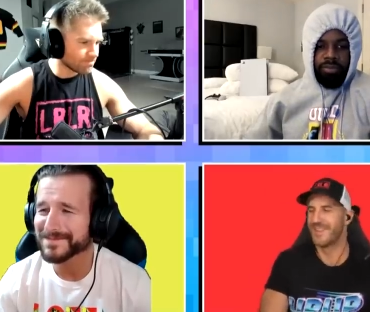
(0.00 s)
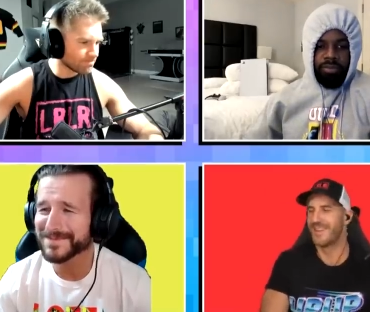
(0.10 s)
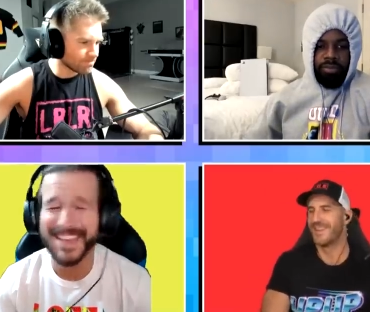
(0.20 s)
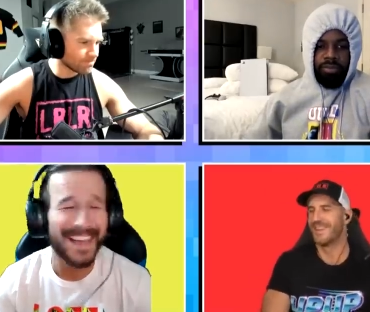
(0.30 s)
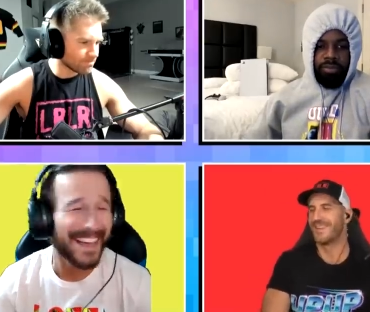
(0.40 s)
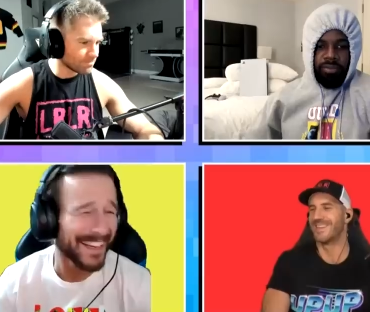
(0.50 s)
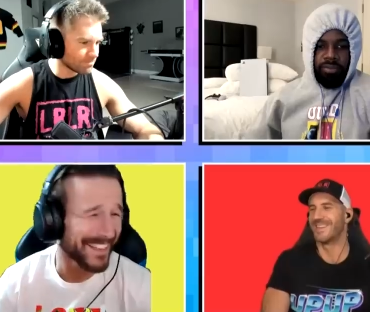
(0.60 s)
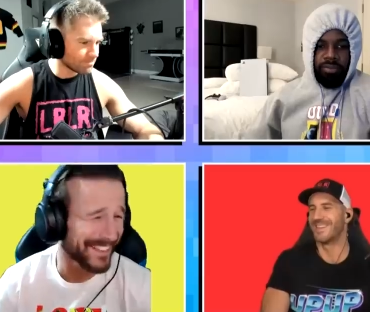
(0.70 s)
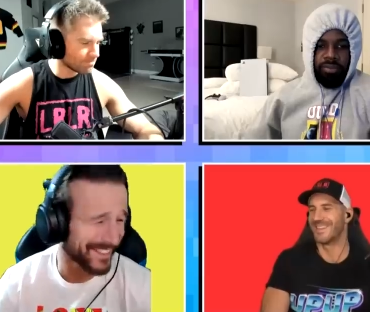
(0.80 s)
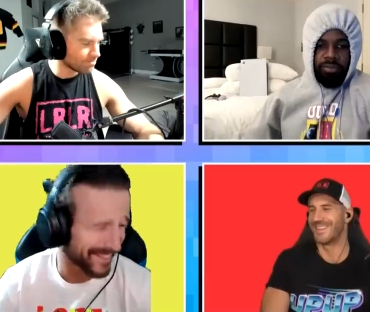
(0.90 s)

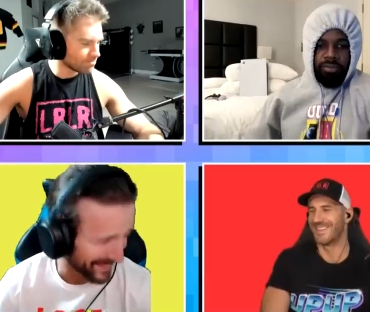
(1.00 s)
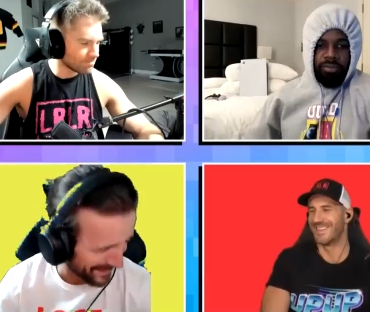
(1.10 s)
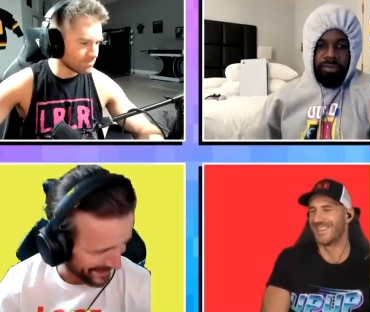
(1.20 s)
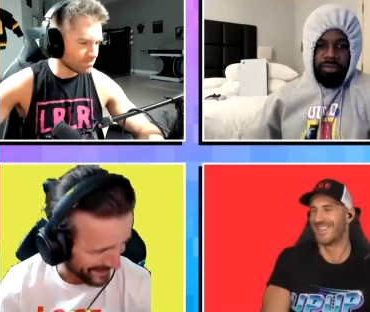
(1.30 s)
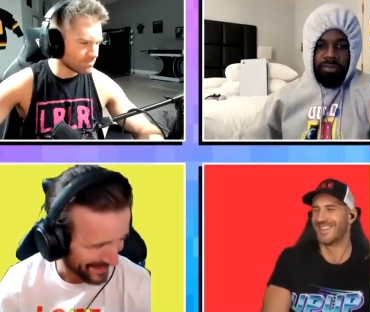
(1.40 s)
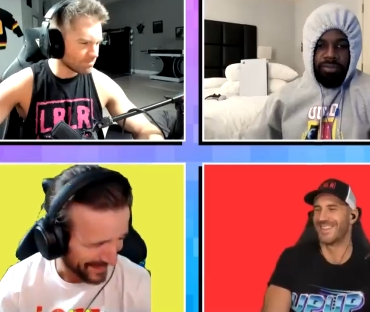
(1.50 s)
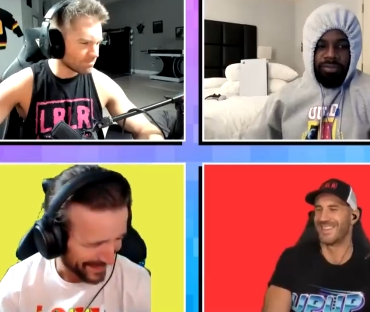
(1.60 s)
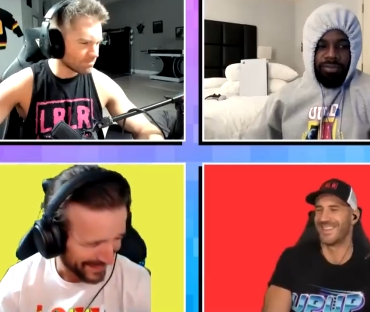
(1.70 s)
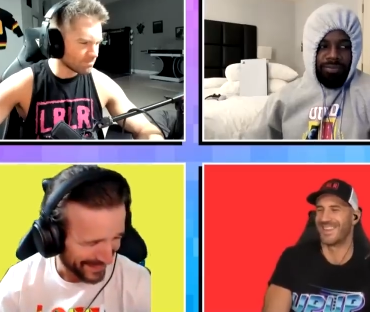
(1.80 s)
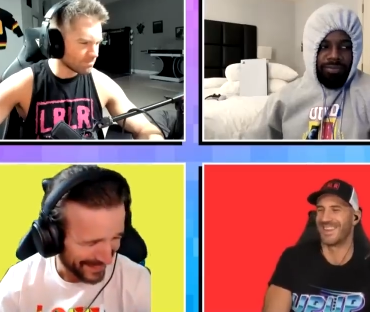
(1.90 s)

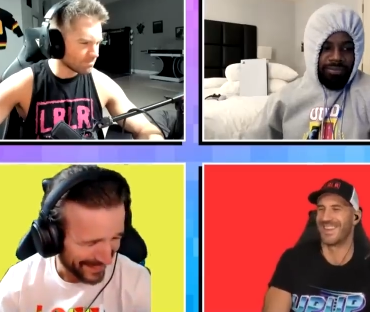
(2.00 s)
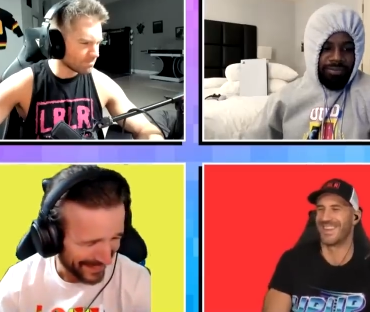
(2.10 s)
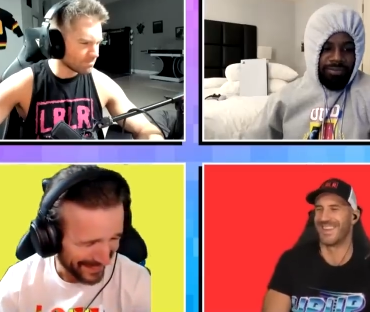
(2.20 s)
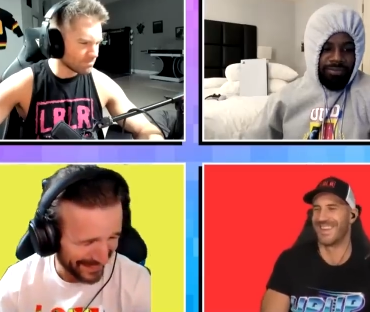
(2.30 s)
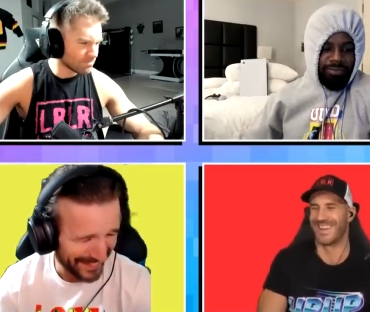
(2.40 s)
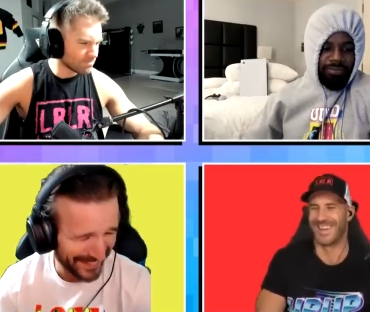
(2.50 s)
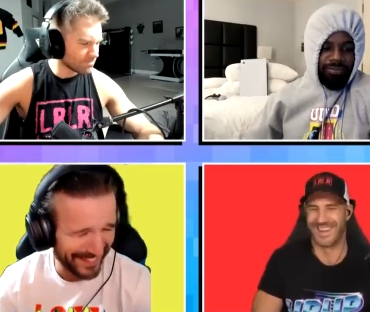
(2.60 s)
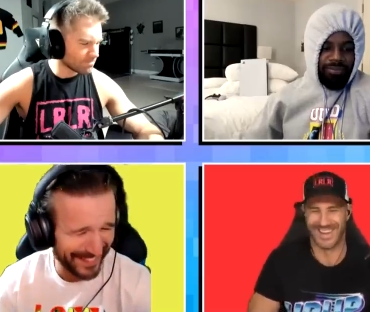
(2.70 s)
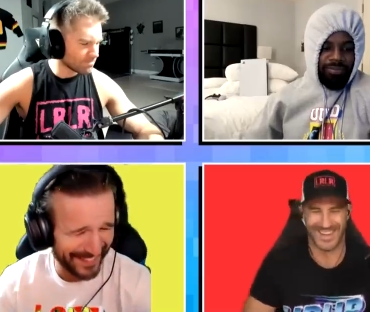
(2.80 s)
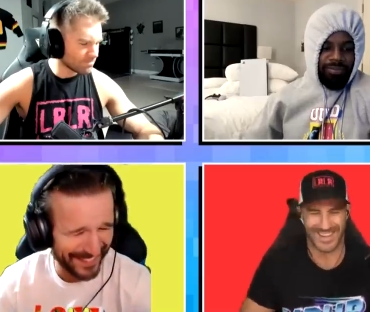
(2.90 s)

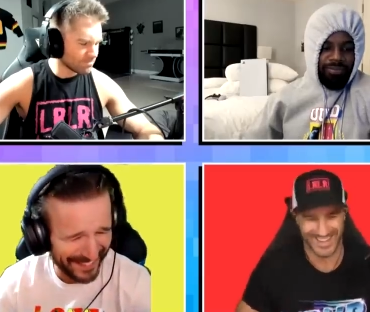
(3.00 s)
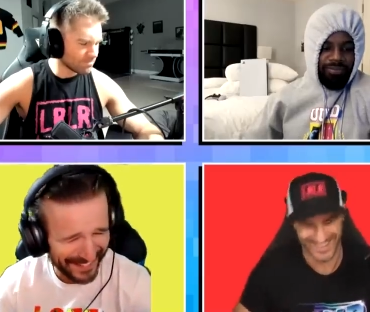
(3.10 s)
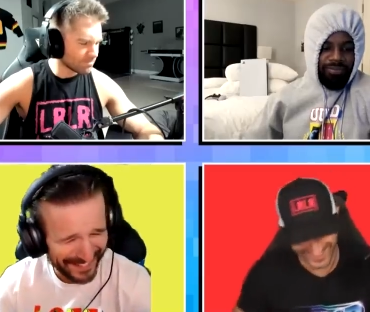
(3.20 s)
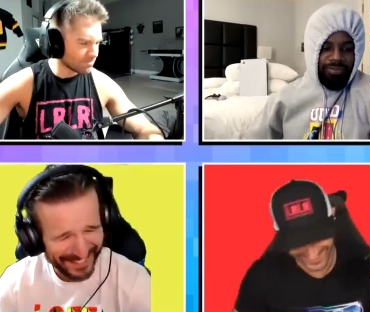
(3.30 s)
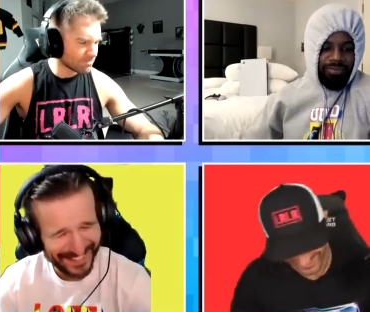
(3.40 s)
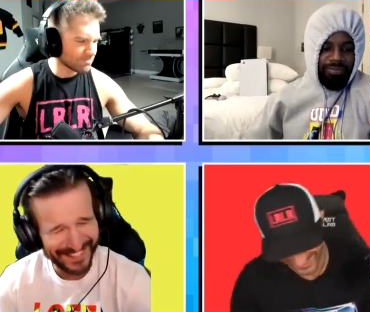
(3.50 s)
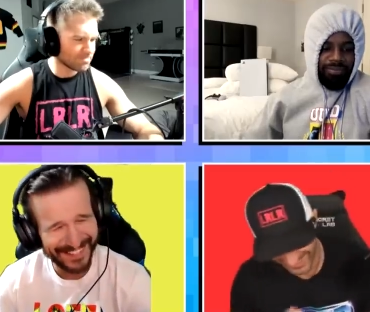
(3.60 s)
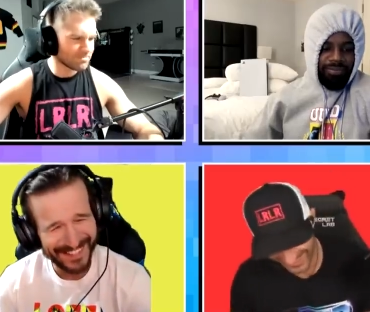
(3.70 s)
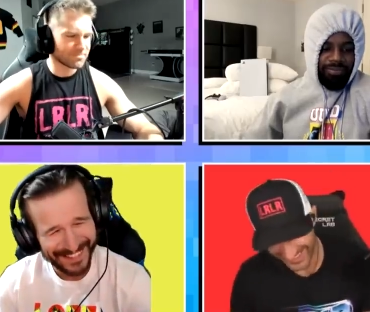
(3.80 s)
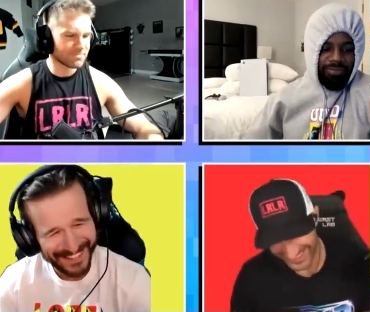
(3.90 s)

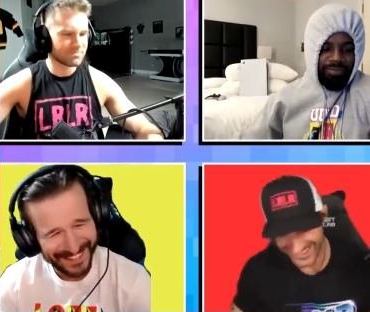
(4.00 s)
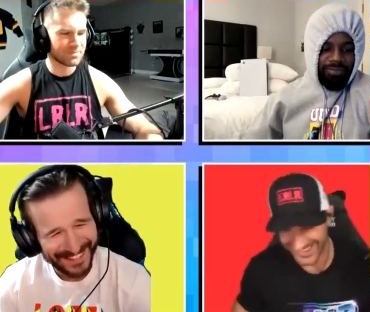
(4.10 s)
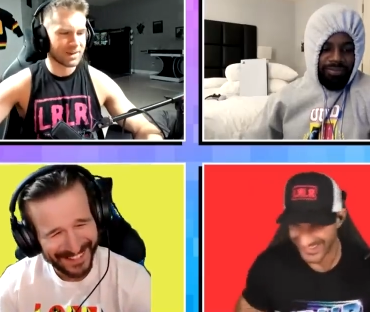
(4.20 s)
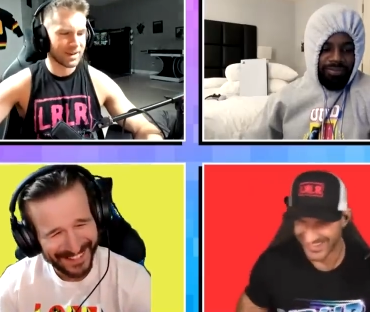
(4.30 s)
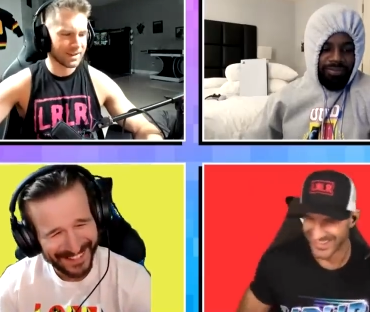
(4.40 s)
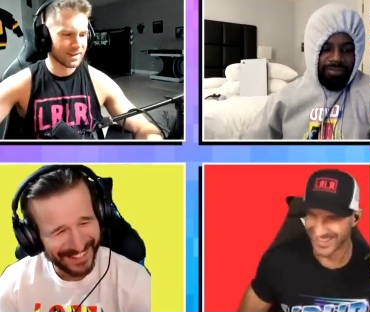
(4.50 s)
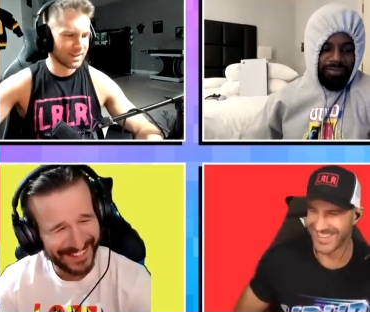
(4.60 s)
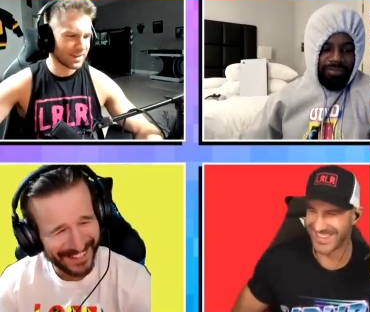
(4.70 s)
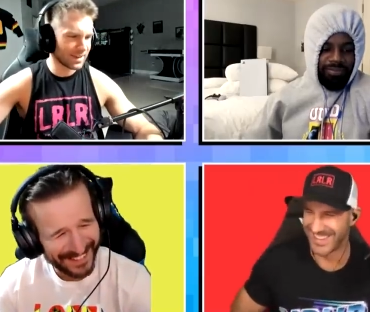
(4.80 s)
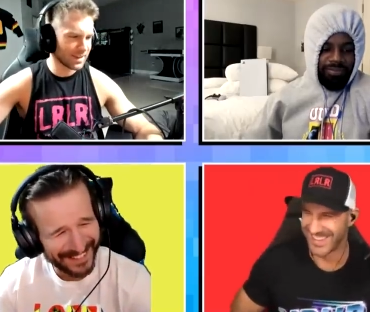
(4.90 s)

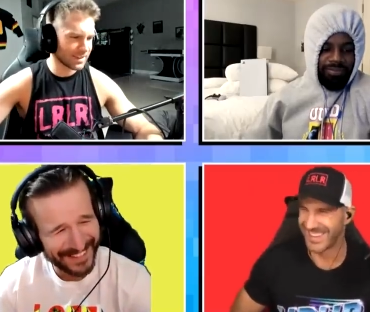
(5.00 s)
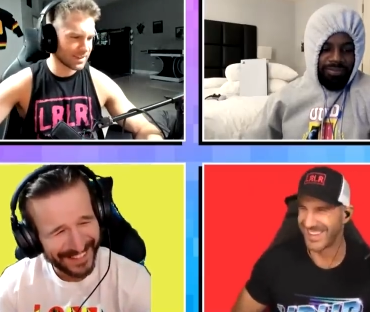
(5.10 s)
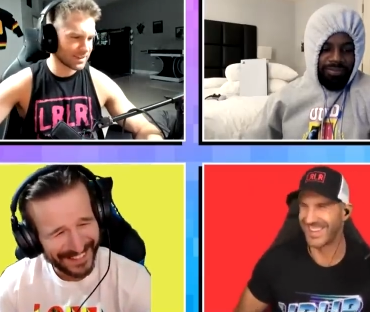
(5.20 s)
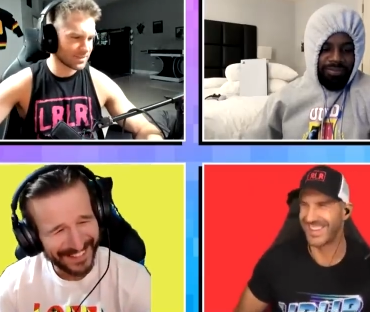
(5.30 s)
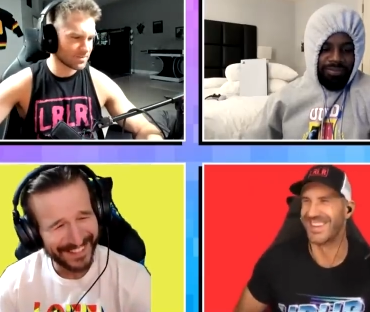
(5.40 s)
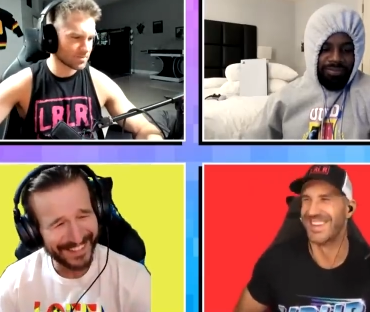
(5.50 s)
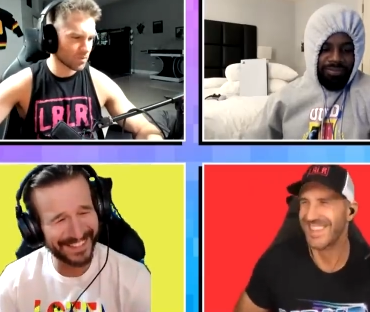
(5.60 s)
Nothing is said.